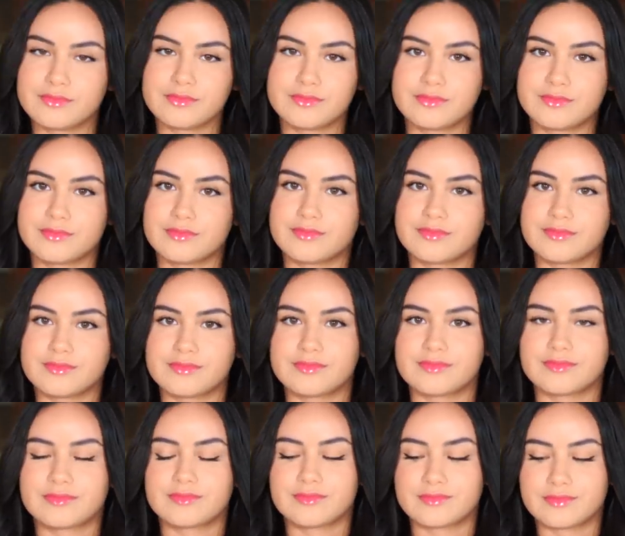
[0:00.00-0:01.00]

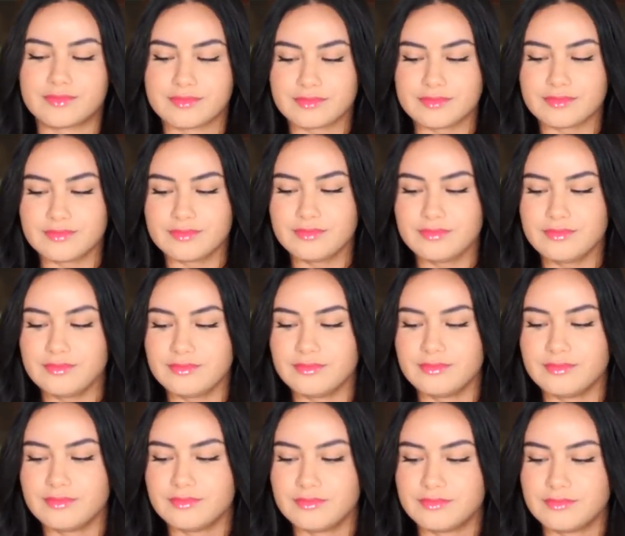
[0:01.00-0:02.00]

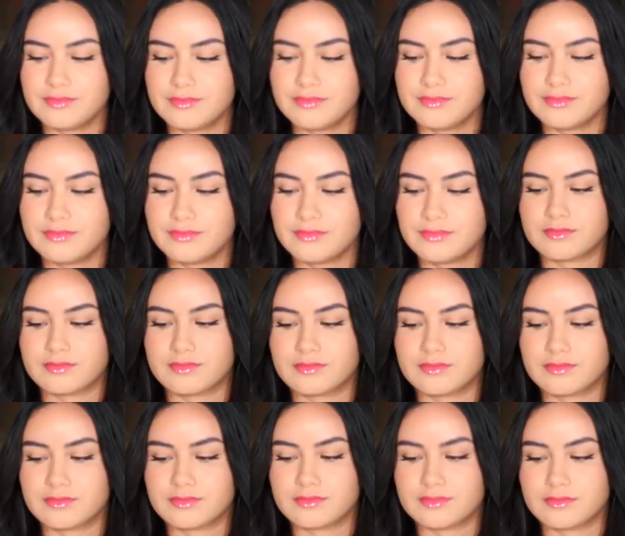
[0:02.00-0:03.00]

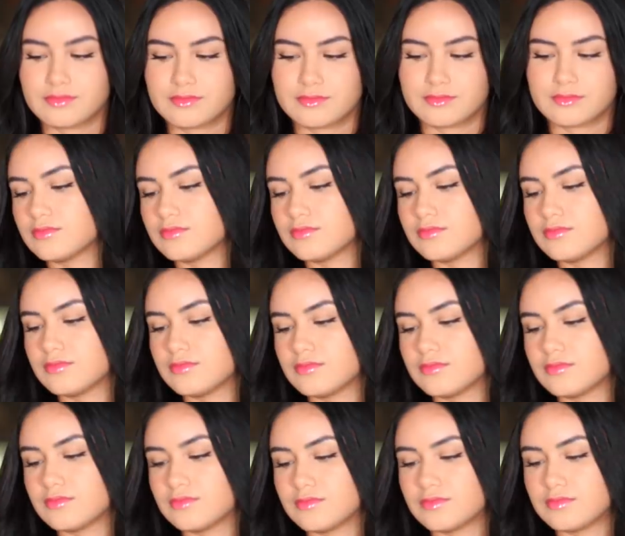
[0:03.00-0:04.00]

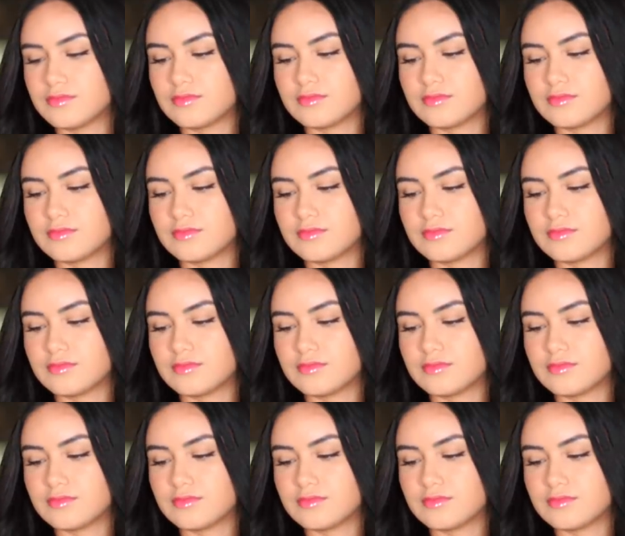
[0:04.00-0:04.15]
The person shown says nothing.